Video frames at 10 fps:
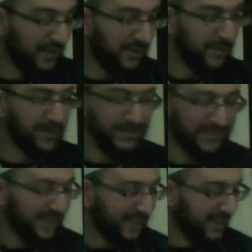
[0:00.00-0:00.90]
the time
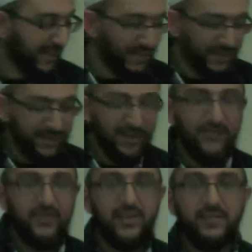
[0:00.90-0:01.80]
because
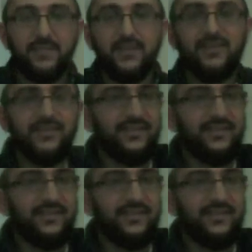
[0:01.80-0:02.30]
I just had my